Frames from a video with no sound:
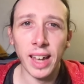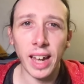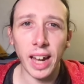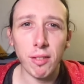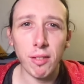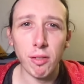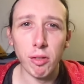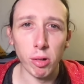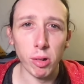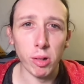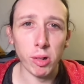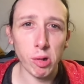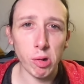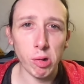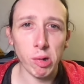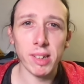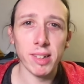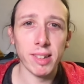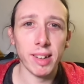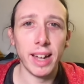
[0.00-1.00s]
Hey everyone,
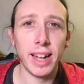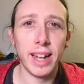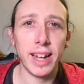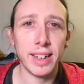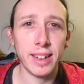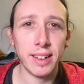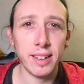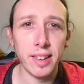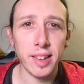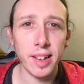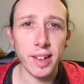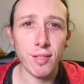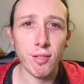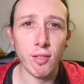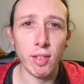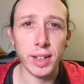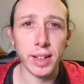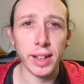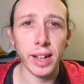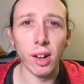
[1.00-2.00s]
Chris here, and in this
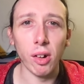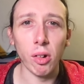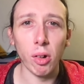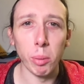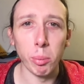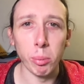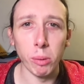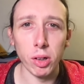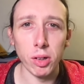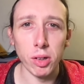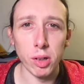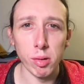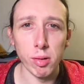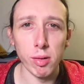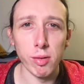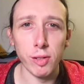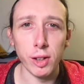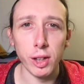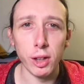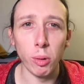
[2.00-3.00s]
video I'm going to
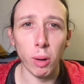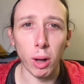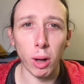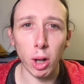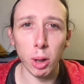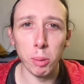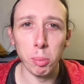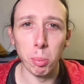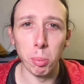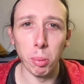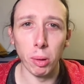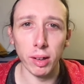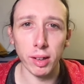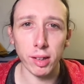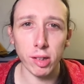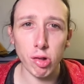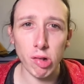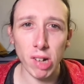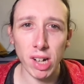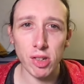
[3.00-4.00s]
review hyperbolic
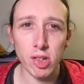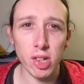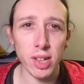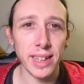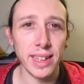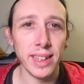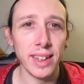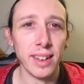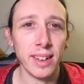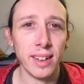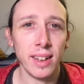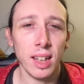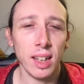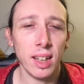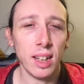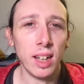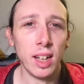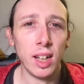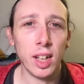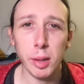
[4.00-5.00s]
stretching.
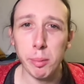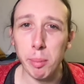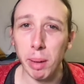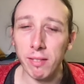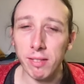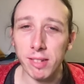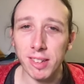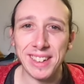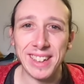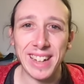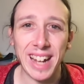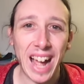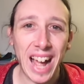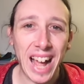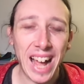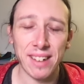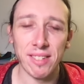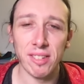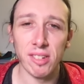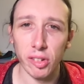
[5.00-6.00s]
You might have seen the
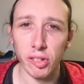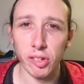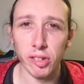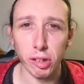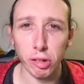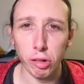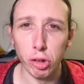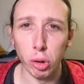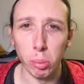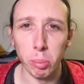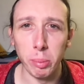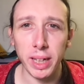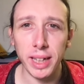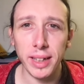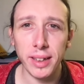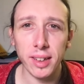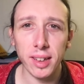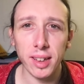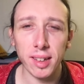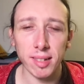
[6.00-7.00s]
ads on social
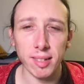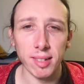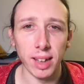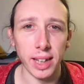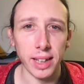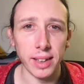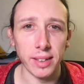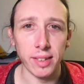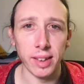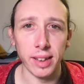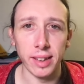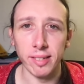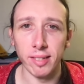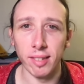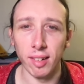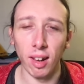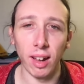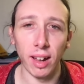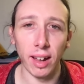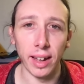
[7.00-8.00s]
media saying things
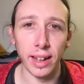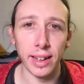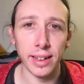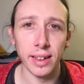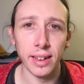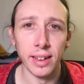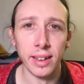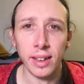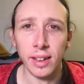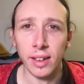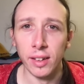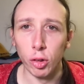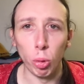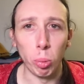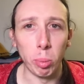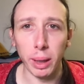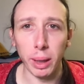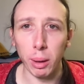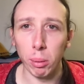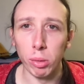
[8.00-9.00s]
like you'll
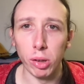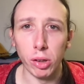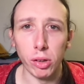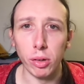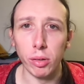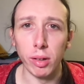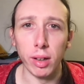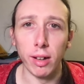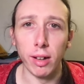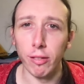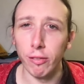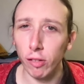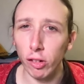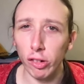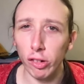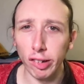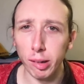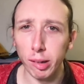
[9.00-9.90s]
be able to do the full